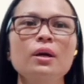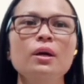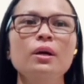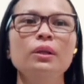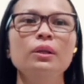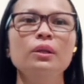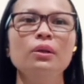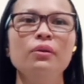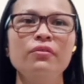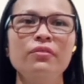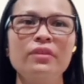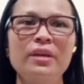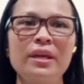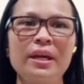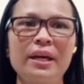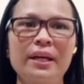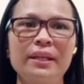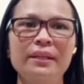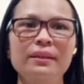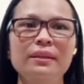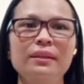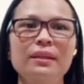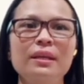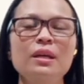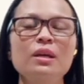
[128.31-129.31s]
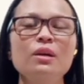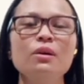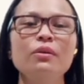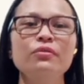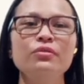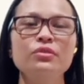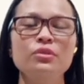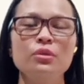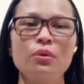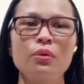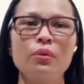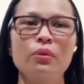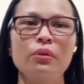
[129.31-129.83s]
Novianti of
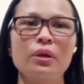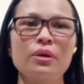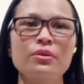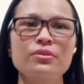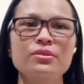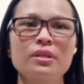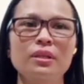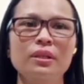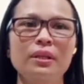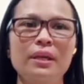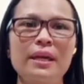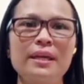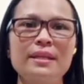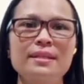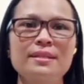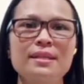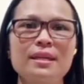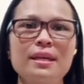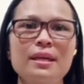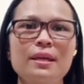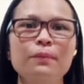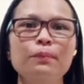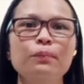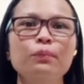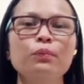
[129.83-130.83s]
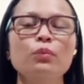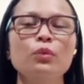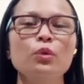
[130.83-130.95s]
2018,